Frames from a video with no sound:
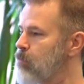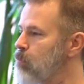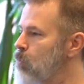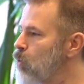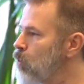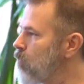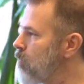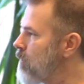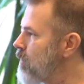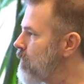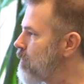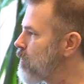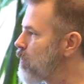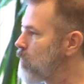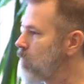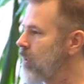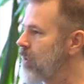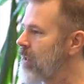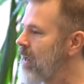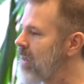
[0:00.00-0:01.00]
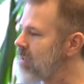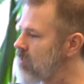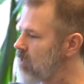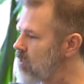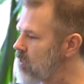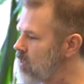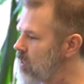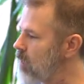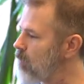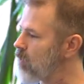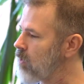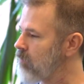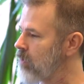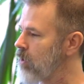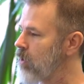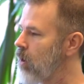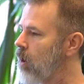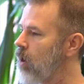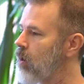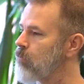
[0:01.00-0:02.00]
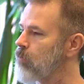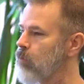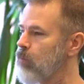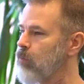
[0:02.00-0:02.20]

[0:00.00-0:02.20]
help guide us and make sure we don't go off the rails? But in the